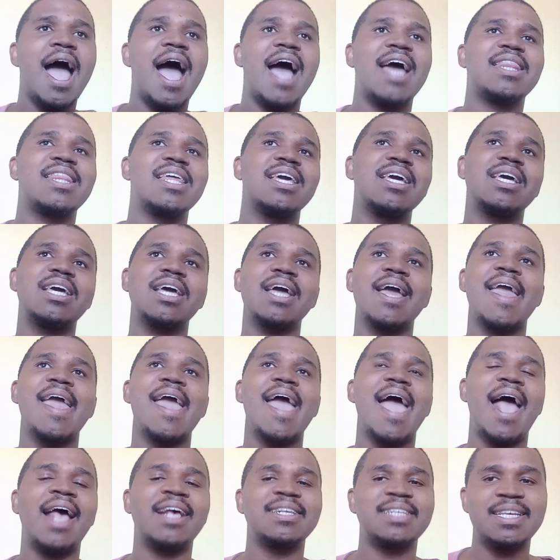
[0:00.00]
I think
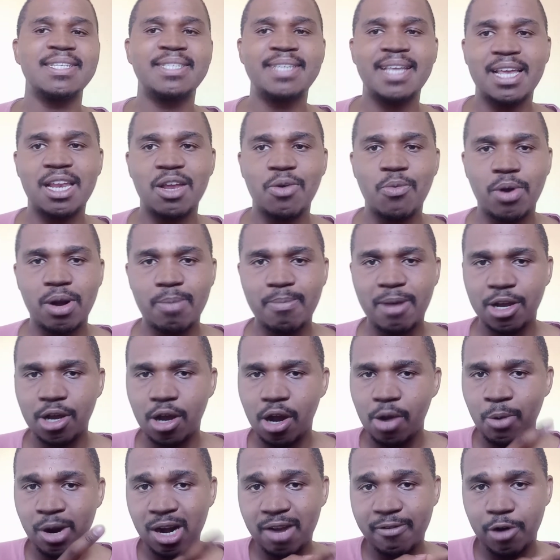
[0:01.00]
as I said in
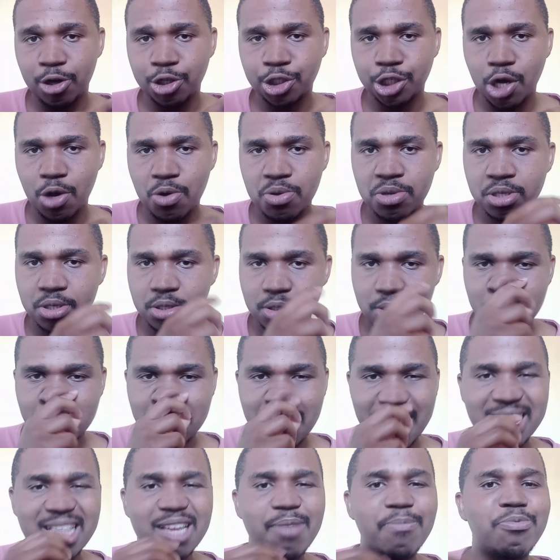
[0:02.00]
one of our shows,
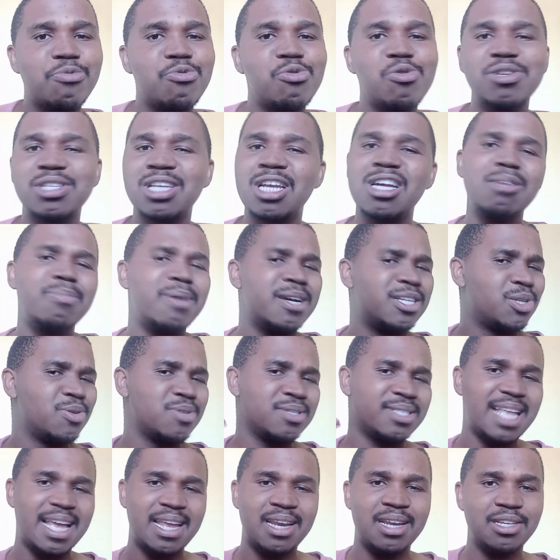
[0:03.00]
I think Bruno's killed by his
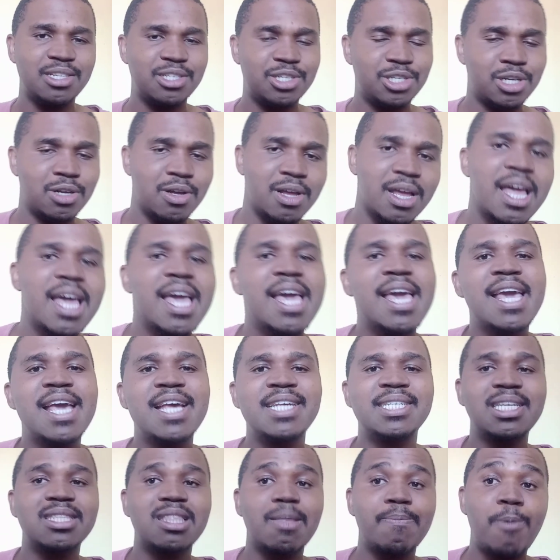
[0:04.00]
own standard. You know,
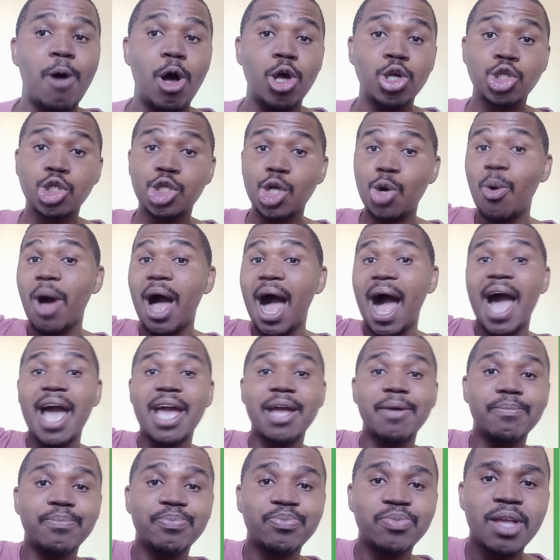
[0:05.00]
he set the bar so
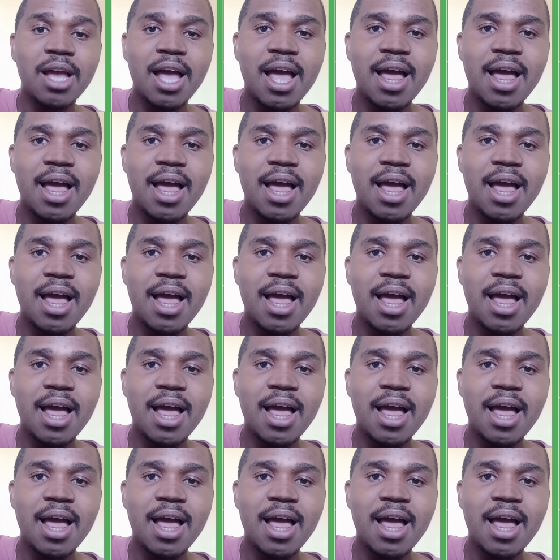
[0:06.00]
high